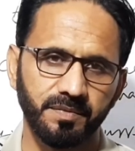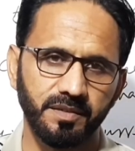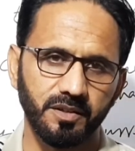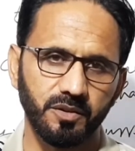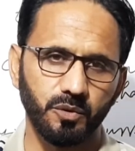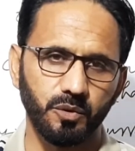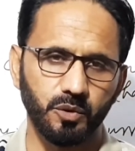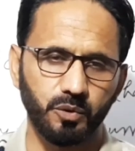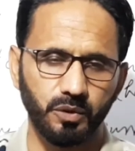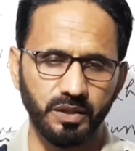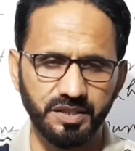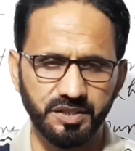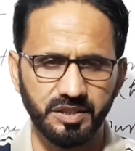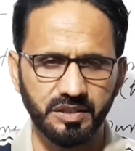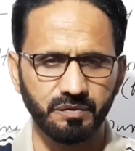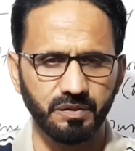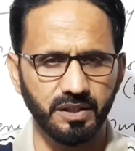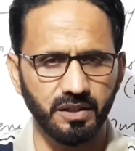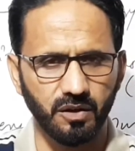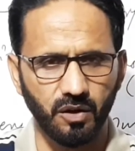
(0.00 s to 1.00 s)
Your
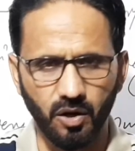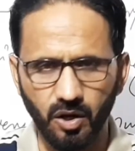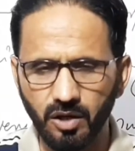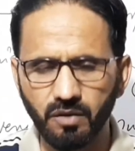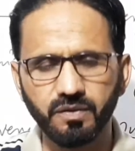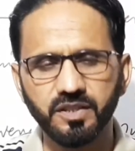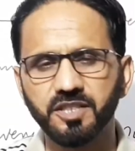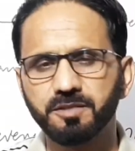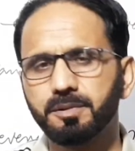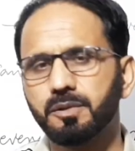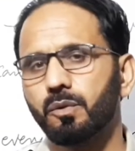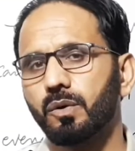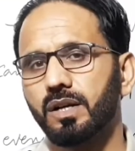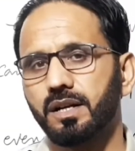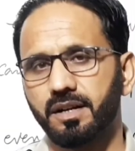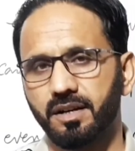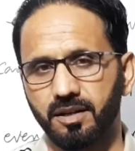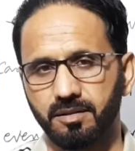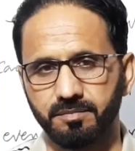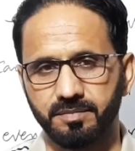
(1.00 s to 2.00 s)
question will always be
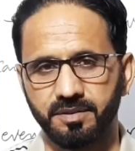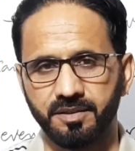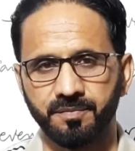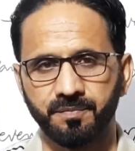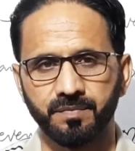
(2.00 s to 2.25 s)
welcomed.